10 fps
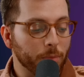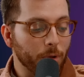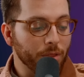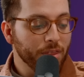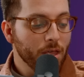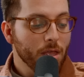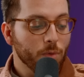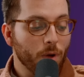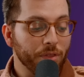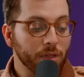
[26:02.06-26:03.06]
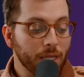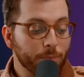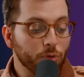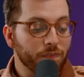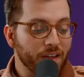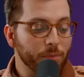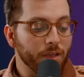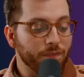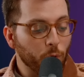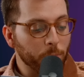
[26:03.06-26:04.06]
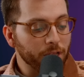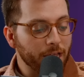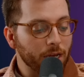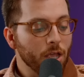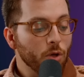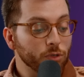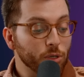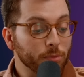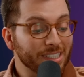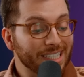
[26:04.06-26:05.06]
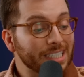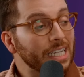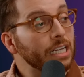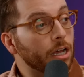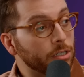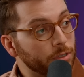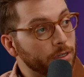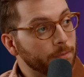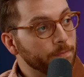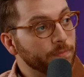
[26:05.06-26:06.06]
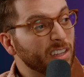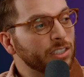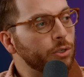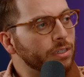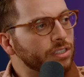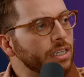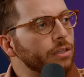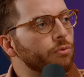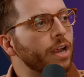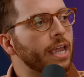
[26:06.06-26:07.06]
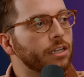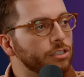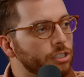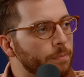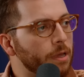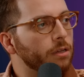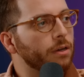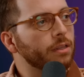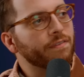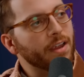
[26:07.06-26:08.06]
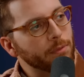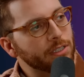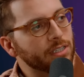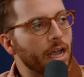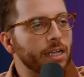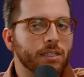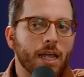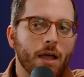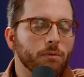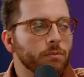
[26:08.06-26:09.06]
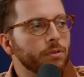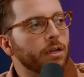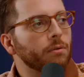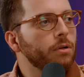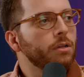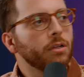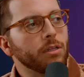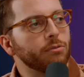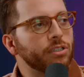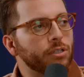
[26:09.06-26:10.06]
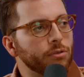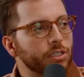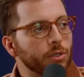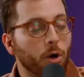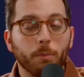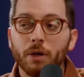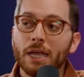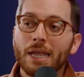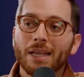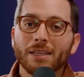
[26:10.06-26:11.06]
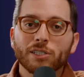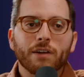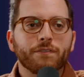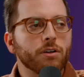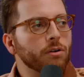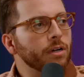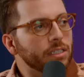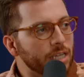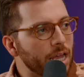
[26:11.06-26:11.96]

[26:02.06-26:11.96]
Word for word: per month, while the Liberal Family of Four plan was almost 1,600. So you can see the range depending on the family size and how you know loosey goosey you are. But listen, if you're in